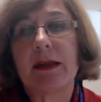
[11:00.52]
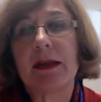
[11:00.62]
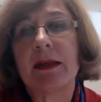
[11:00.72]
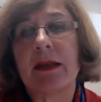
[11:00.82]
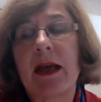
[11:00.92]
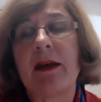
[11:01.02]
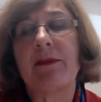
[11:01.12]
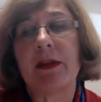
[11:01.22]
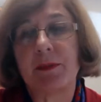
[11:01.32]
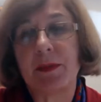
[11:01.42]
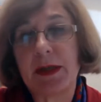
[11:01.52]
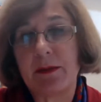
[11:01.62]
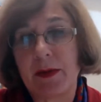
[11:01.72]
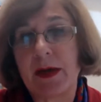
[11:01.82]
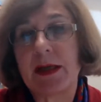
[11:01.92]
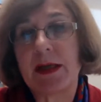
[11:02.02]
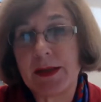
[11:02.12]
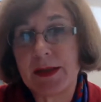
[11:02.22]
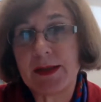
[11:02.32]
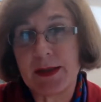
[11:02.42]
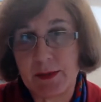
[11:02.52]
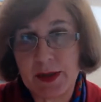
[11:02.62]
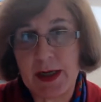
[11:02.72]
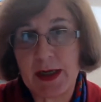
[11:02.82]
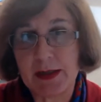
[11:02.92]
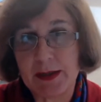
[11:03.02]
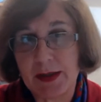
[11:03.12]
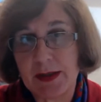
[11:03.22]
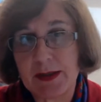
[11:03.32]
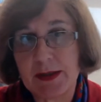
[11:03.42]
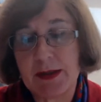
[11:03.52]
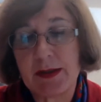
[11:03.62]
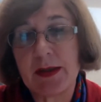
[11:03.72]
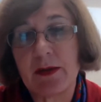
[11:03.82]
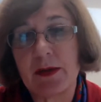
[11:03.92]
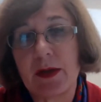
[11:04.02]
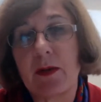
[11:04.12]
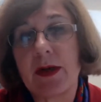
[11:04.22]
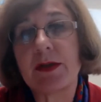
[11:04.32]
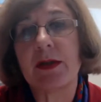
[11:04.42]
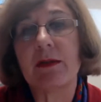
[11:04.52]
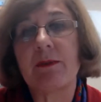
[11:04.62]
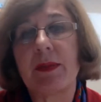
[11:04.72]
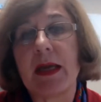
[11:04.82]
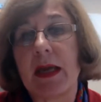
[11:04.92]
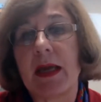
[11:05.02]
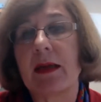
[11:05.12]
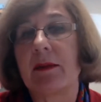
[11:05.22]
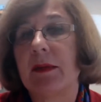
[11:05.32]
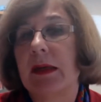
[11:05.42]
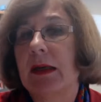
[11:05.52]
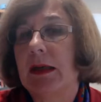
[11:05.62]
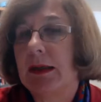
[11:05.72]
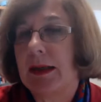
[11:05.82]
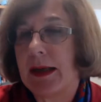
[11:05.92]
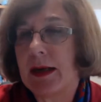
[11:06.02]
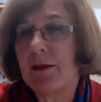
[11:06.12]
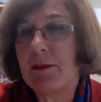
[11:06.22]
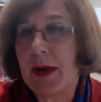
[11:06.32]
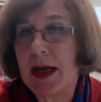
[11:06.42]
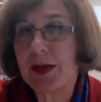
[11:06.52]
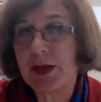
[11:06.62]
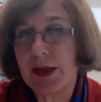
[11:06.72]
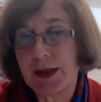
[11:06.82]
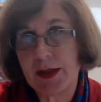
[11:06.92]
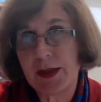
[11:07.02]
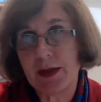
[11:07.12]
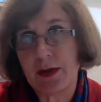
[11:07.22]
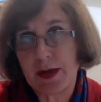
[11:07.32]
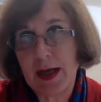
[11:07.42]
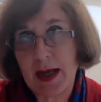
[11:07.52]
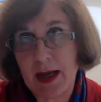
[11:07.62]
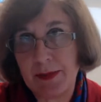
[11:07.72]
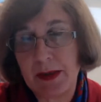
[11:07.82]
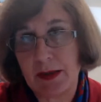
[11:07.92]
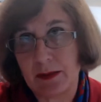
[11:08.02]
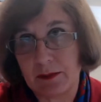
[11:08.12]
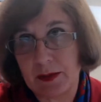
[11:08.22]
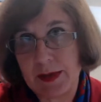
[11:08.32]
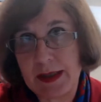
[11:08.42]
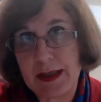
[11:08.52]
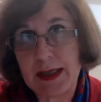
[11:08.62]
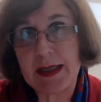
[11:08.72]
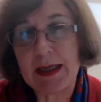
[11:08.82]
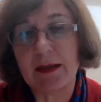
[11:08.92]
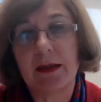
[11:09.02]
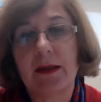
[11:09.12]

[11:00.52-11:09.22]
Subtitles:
inevitably run into some challenges. So the question became, how much additional capital will we need